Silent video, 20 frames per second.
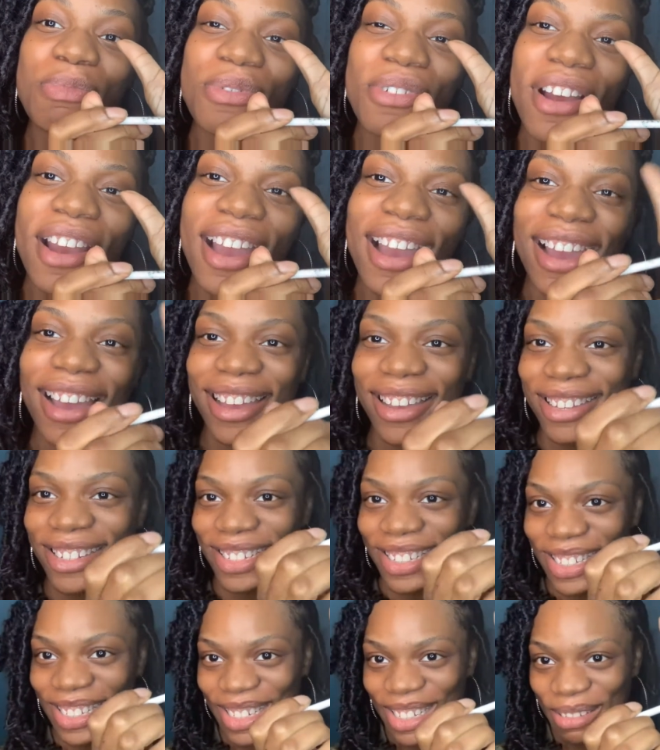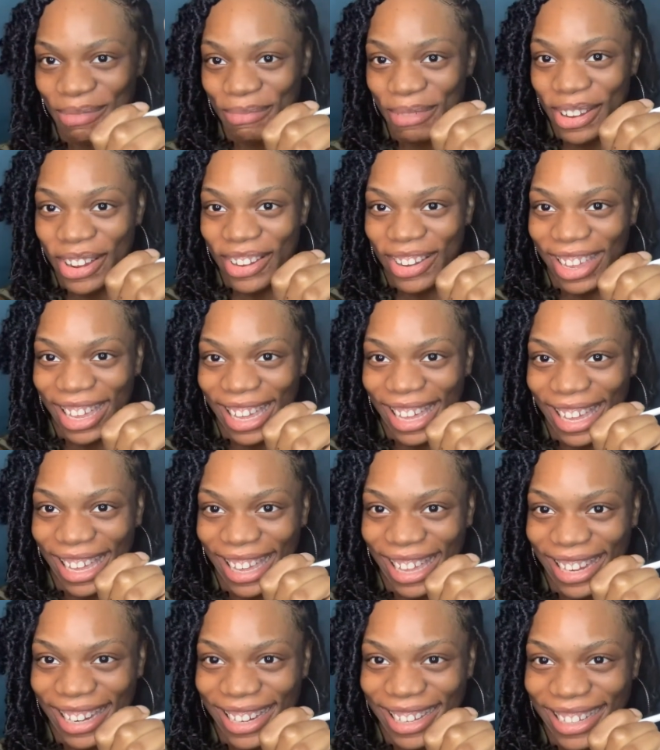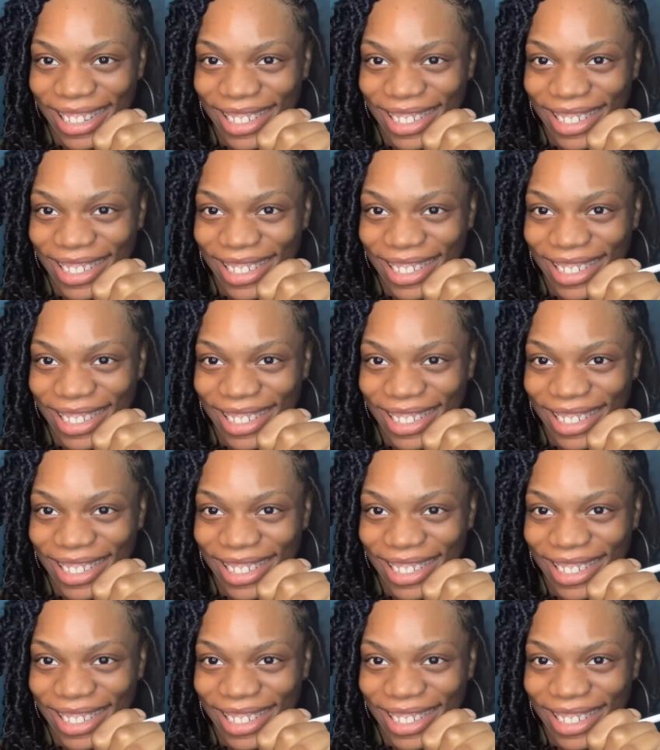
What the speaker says: brush, period.